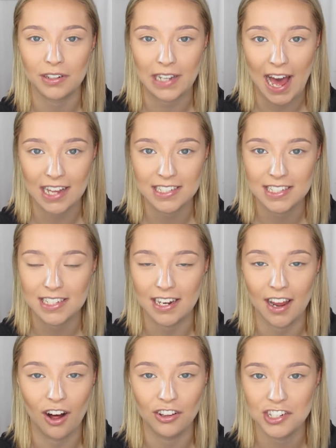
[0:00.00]
glass in
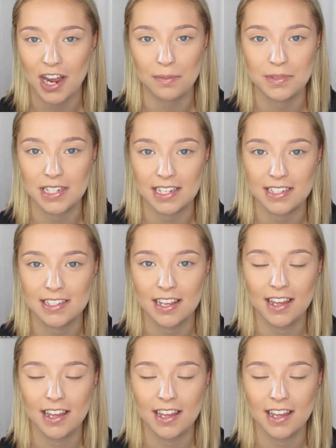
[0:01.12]
all the chapsticks.